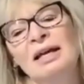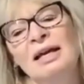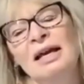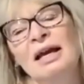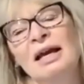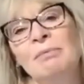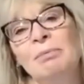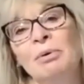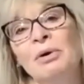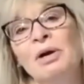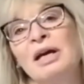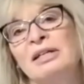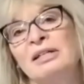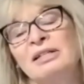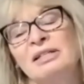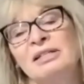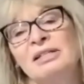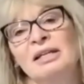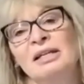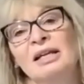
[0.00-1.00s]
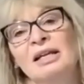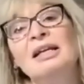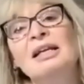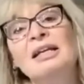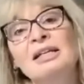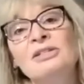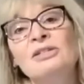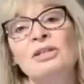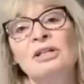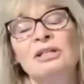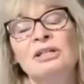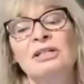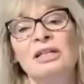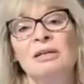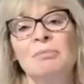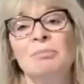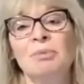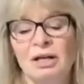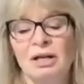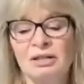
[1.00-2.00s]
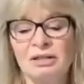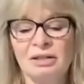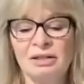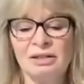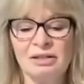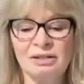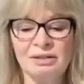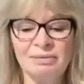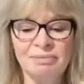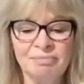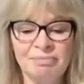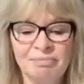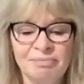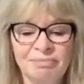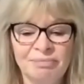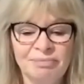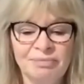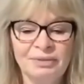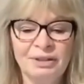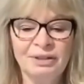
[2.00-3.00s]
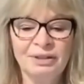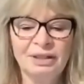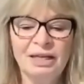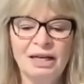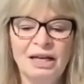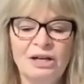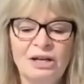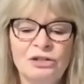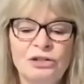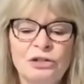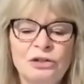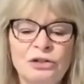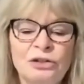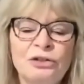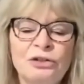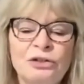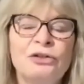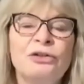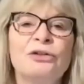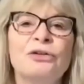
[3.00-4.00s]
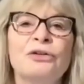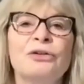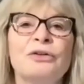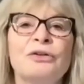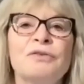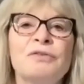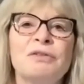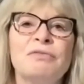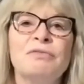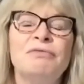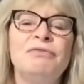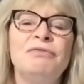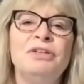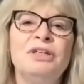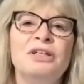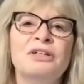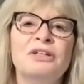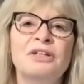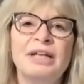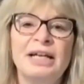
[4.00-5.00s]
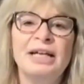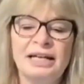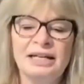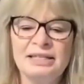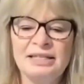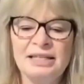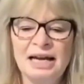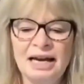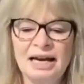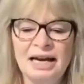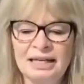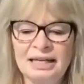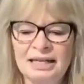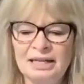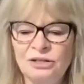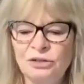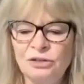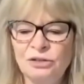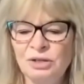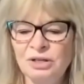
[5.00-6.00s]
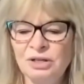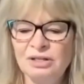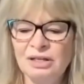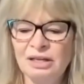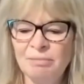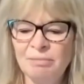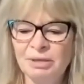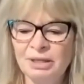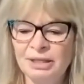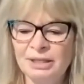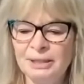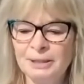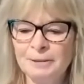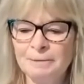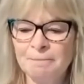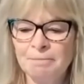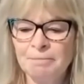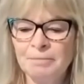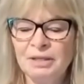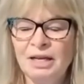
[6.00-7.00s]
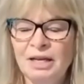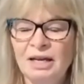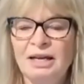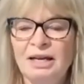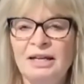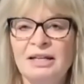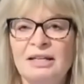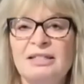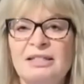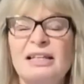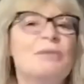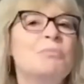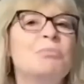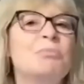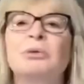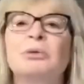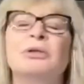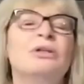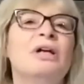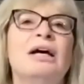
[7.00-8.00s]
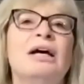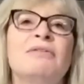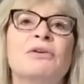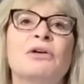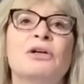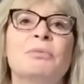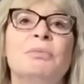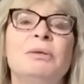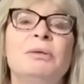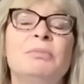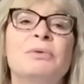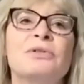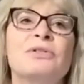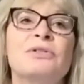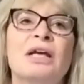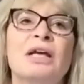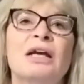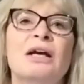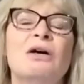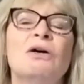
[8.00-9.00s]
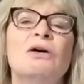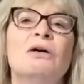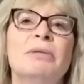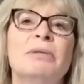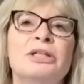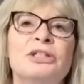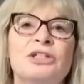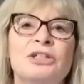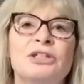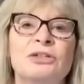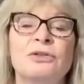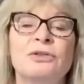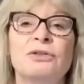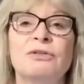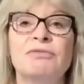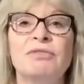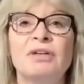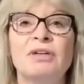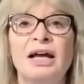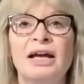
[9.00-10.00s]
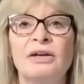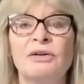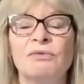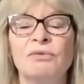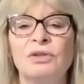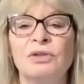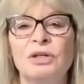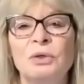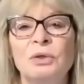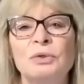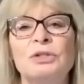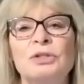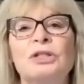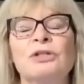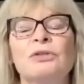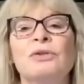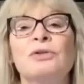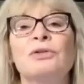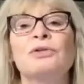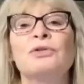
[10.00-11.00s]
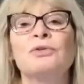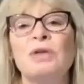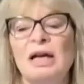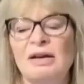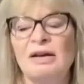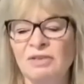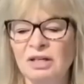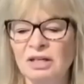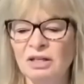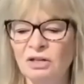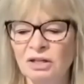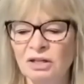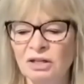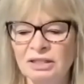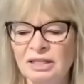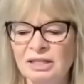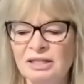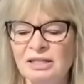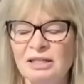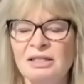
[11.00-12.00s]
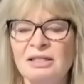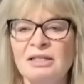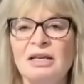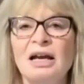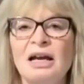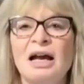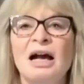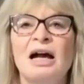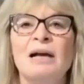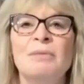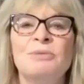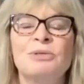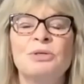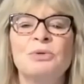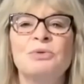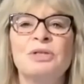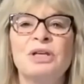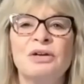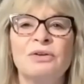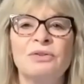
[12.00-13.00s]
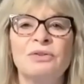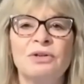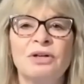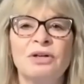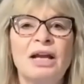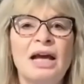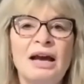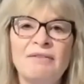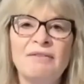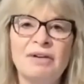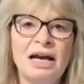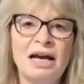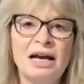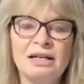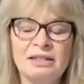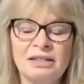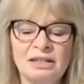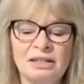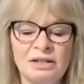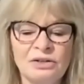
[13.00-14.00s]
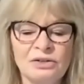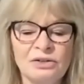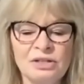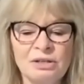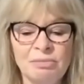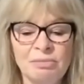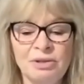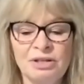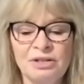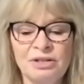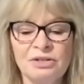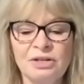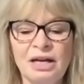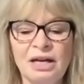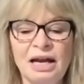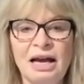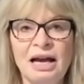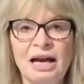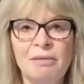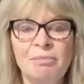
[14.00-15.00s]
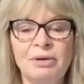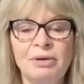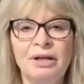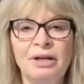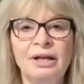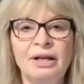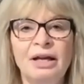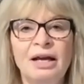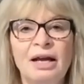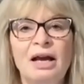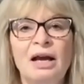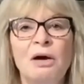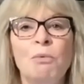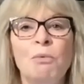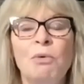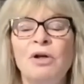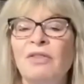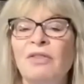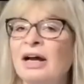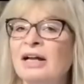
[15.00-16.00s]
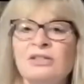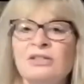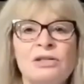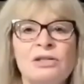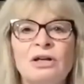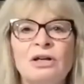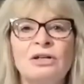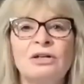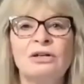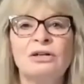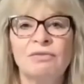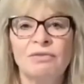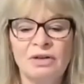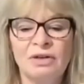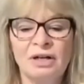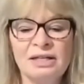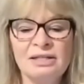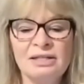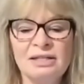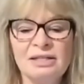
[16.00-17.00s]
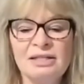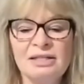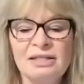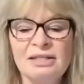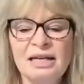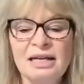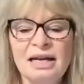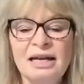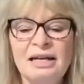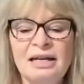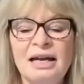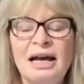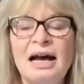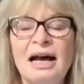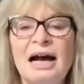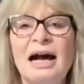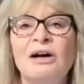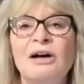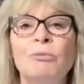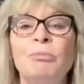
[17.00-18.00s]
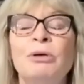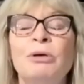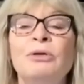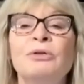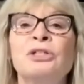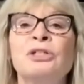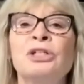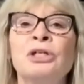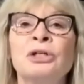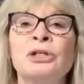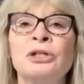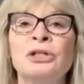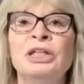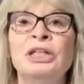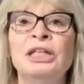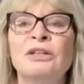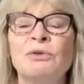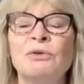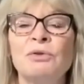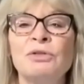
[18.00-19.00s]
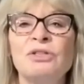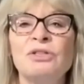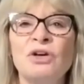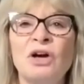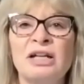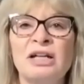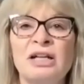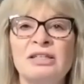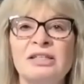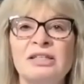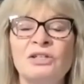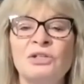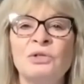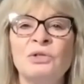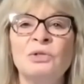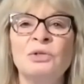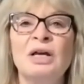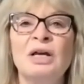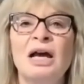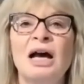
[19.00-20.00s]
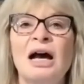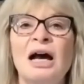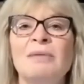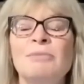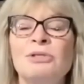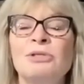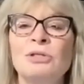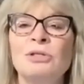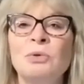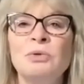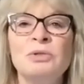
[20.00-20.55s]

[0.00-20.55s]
and practice it. And it is going to take practice. Turn your nerves of fear and anxiety into excitement example, I've heard people say, Oh, my children are flying over the ocean or they're driving a long distance. I'm so scared they're going to have an accident or something's going to happen. Well, that's not good for us. Instead, how about turning those thoughts into, I'm so